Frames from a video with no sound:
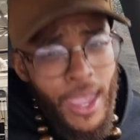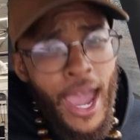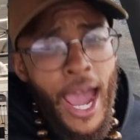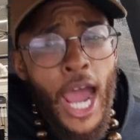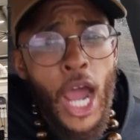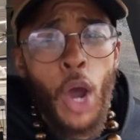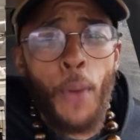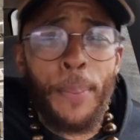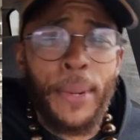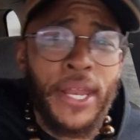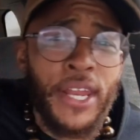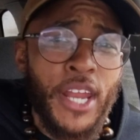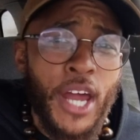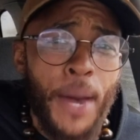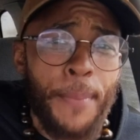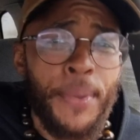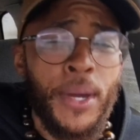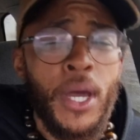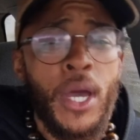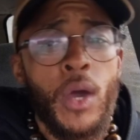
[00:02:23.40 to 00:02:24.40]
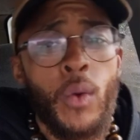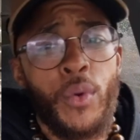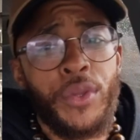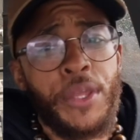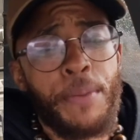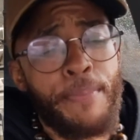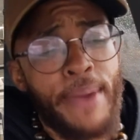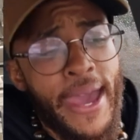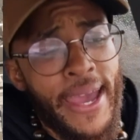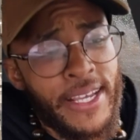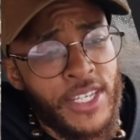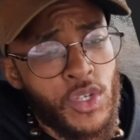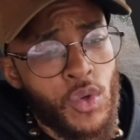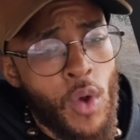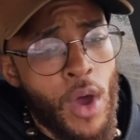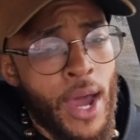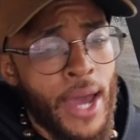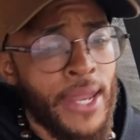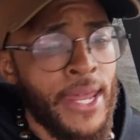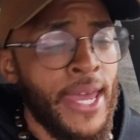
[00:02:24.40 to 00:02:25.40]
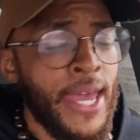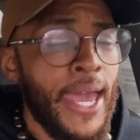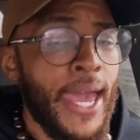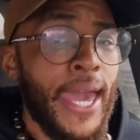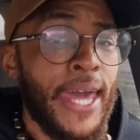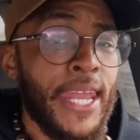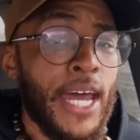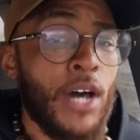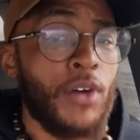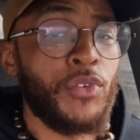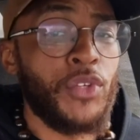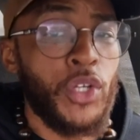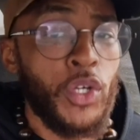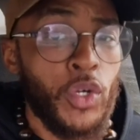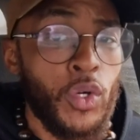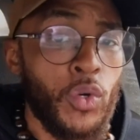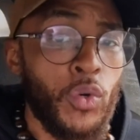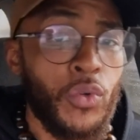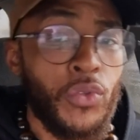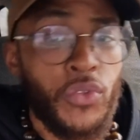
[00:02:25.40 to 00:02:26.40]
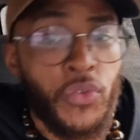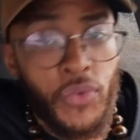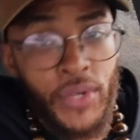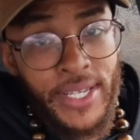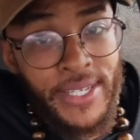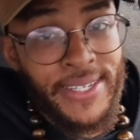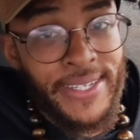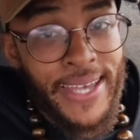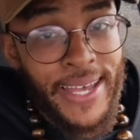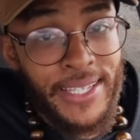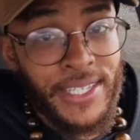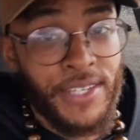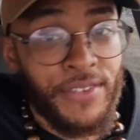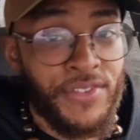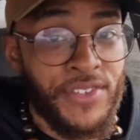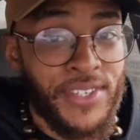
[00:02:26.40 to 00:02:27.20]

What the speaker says: I open it up with a back squat, and I'll do 3 sets of